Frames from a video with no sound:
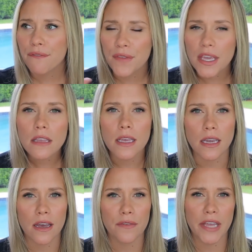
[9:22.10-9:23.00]

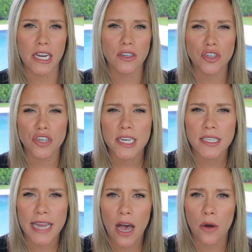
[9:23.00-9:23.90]
feeling of getting
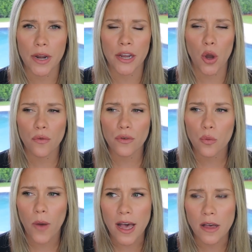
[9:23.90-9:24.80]
stressed out and
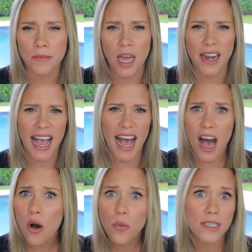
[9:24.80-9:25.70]
overwhelmed on
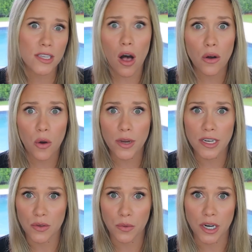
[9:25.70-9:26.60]
how it's all going
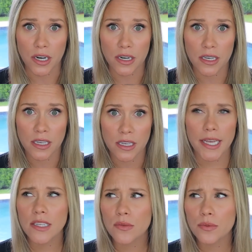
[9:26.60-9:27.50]
to work
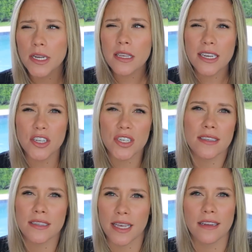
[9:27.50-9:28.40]
is really
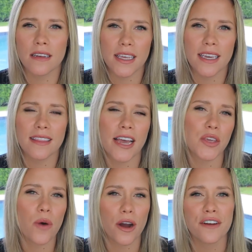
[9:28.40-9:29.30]
just signaling that
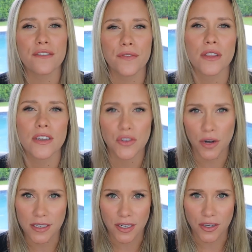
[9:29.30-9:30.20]
you aren't fully
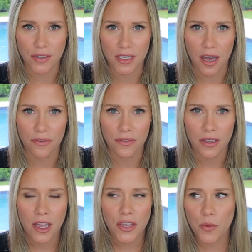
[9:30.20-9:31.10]
trusting yourself.
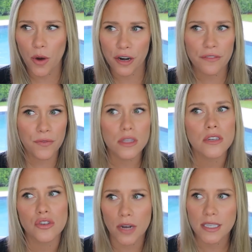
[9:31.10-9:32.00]
You aren't fully
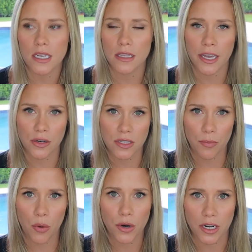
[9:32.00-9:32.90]
trusting that you're
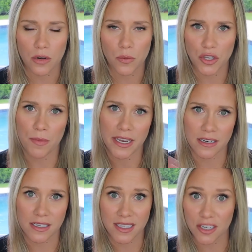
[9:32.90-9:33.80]
supported when you make a
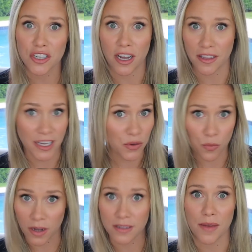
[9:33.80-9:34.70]
decision on that you
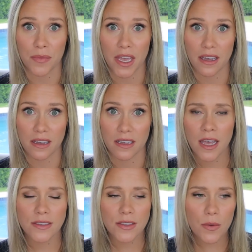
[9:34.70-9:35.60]
want something.
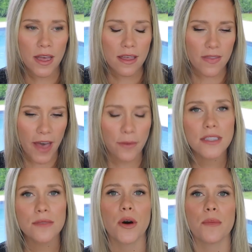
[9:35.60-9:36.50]
So that was
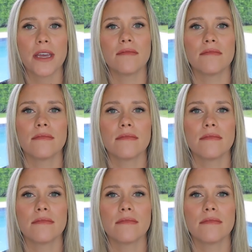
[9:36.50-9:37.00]
the moment